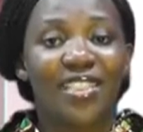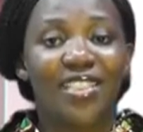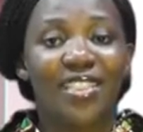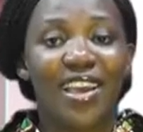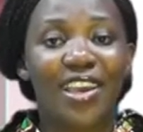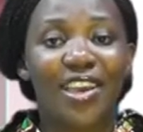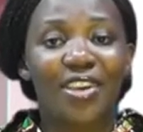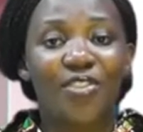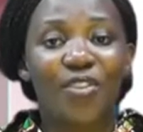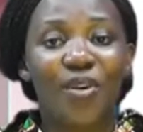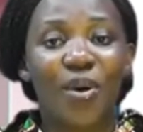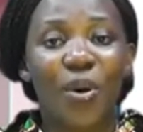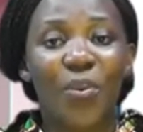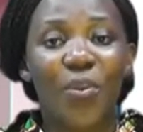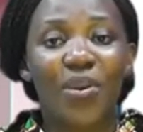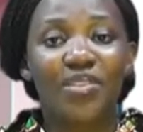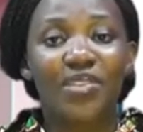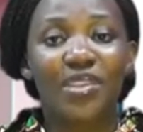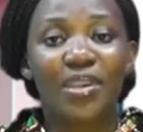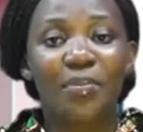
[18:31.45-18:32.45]
Thank you for
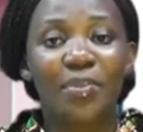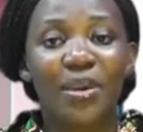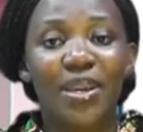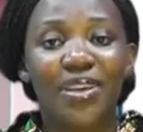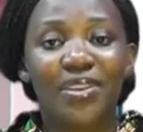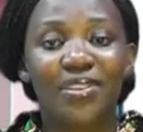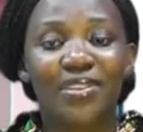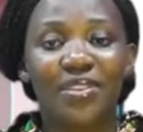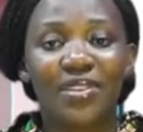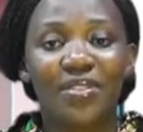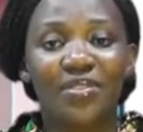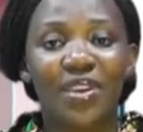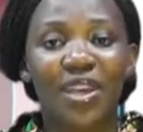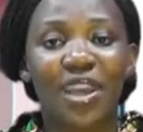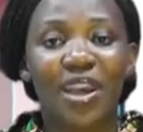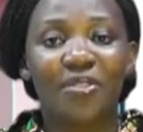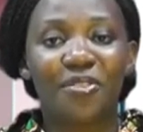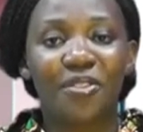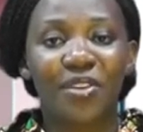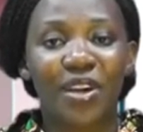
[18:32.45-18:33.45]
always keeping it
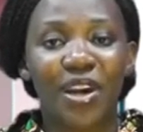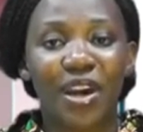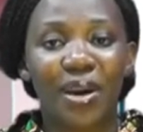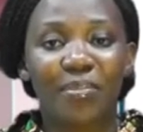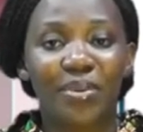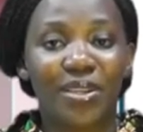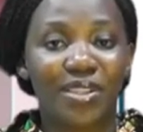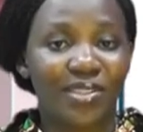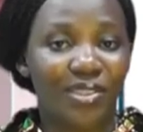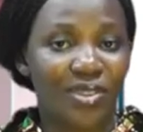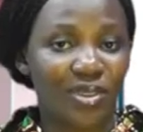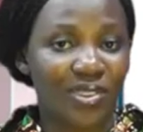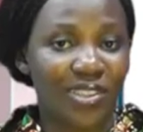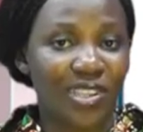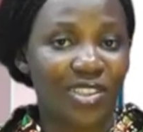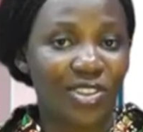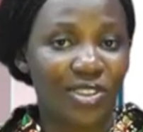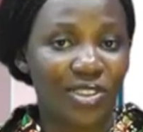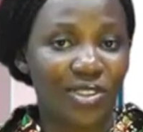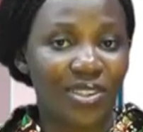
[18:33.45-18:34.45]
TV Africa. Please do
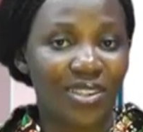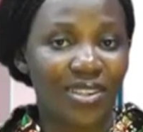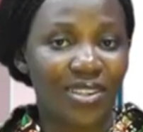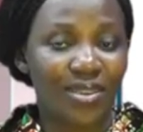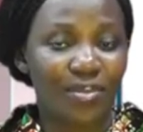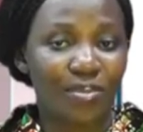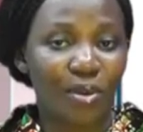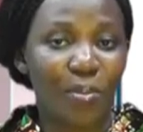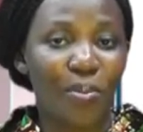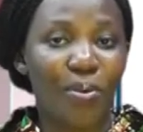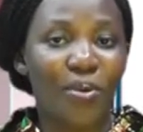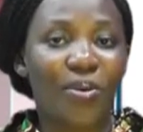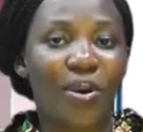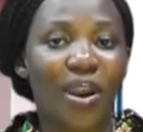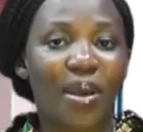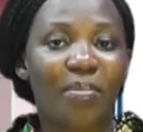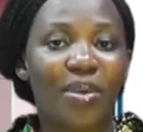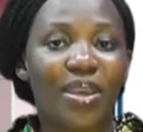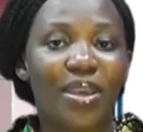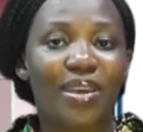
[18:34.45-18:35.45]
stay tuned. More
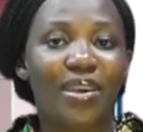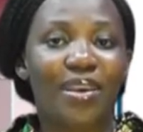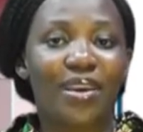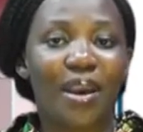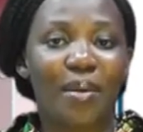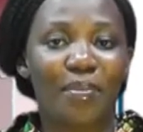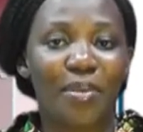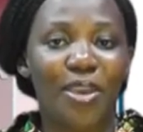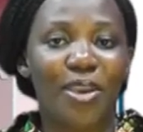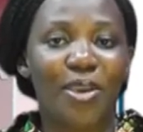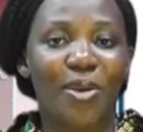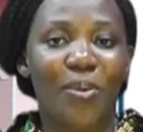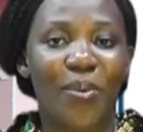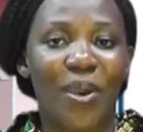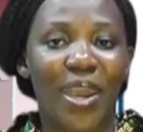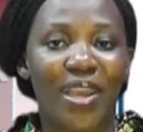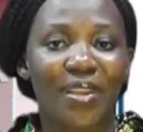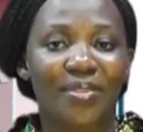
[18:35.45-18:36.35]
programming coming your way.